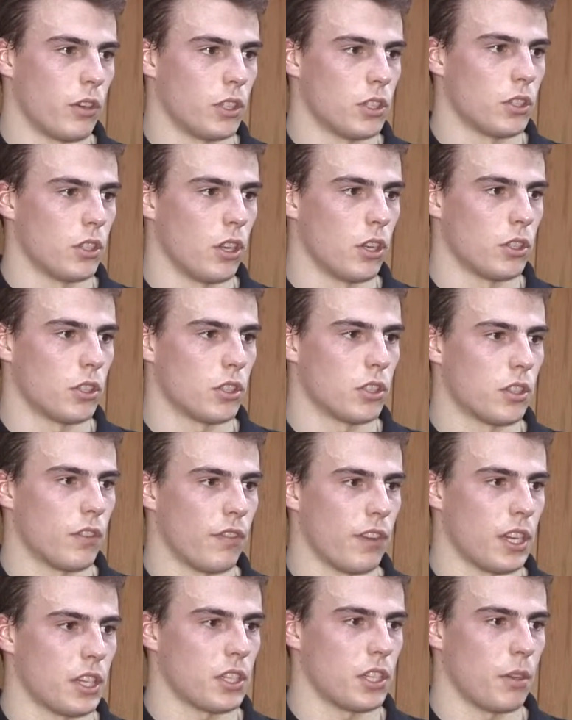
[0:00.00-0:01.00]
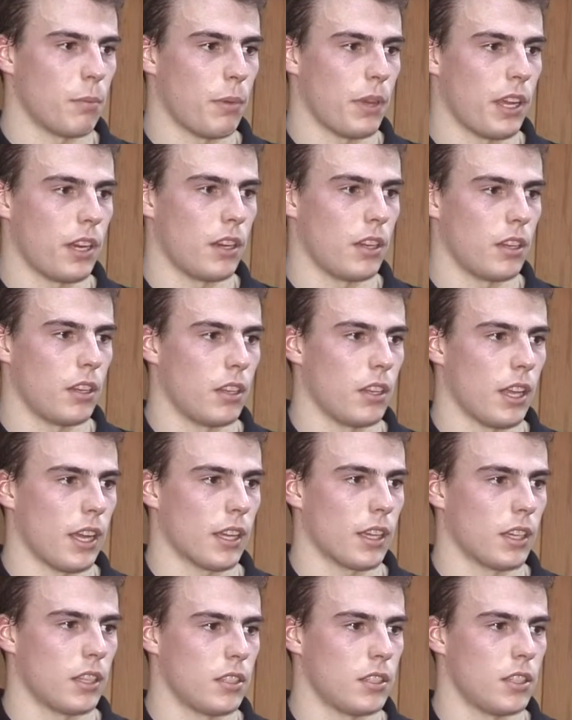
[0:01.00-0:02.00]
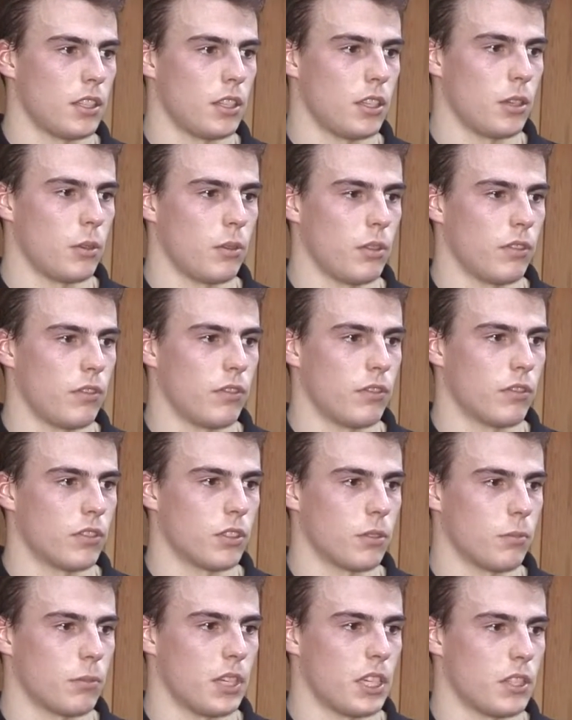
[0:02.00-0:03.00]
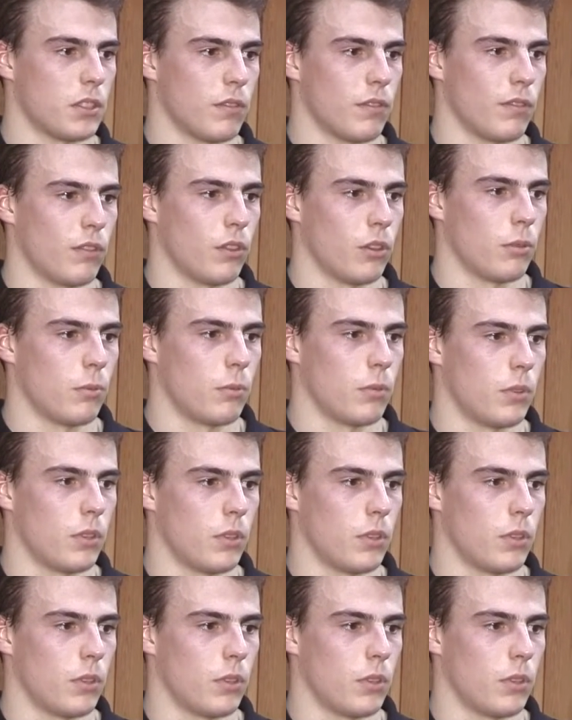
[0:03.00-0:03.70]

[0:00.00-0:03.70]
it's not just a flash in the pan, and I continue with some decent form.